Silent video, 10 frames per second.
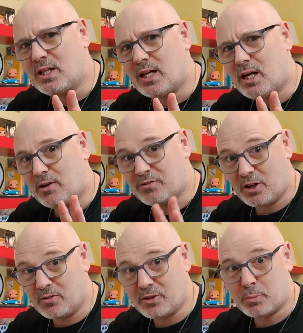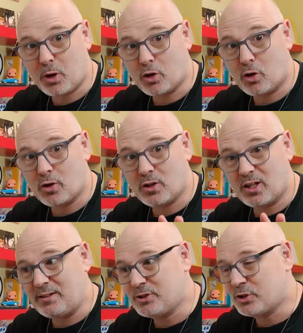of the Prog Corner
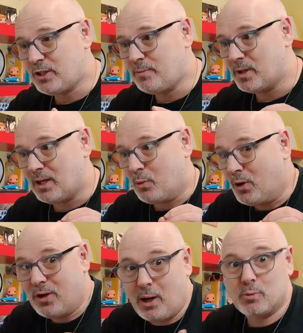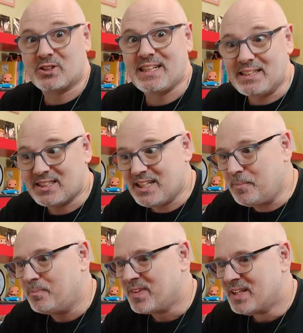live stream where I was guesting,